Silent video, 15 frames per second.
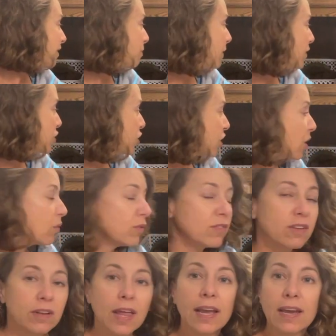been shown
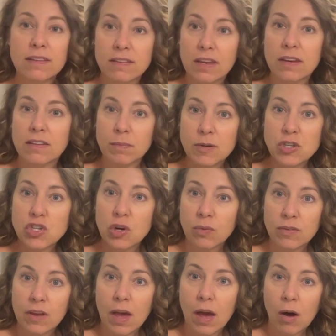to, like I said, it's been shown
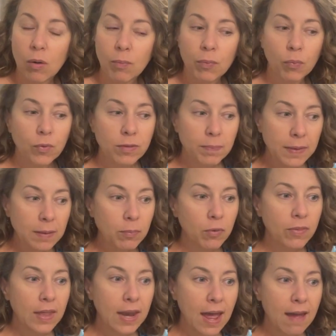to help with people
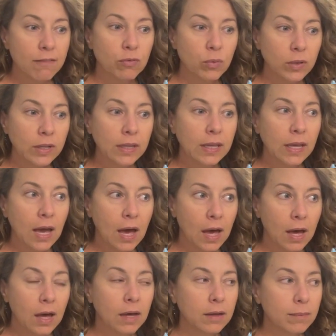that have really,
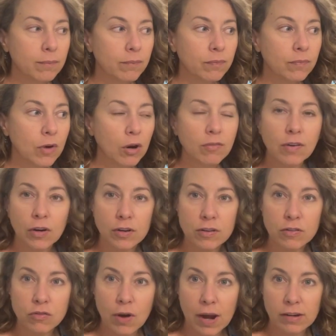are very
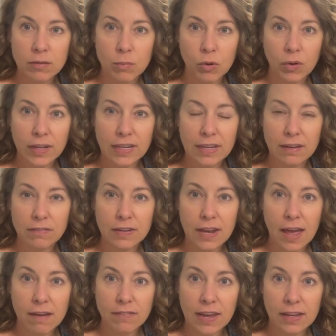distractible and even
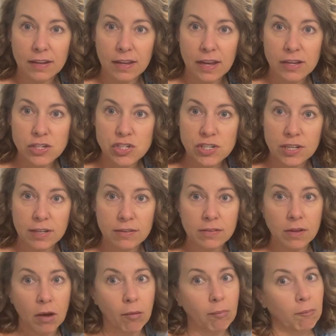have ADHD.
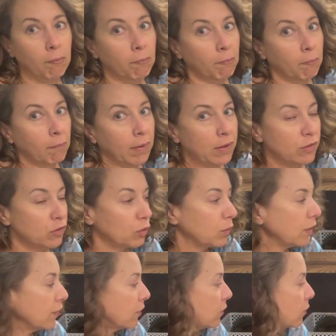So
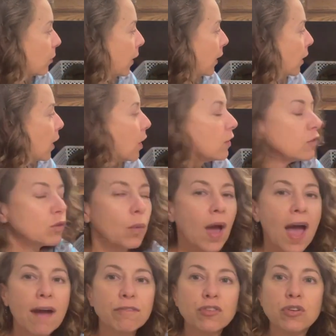doing it this way. So
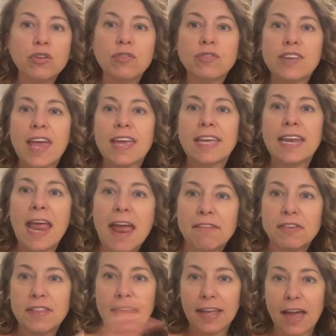after you've taken
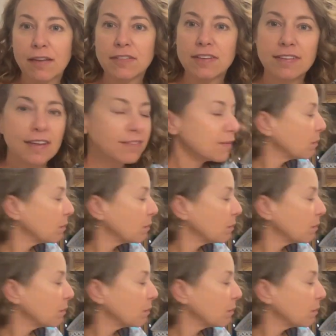everything out that doesn't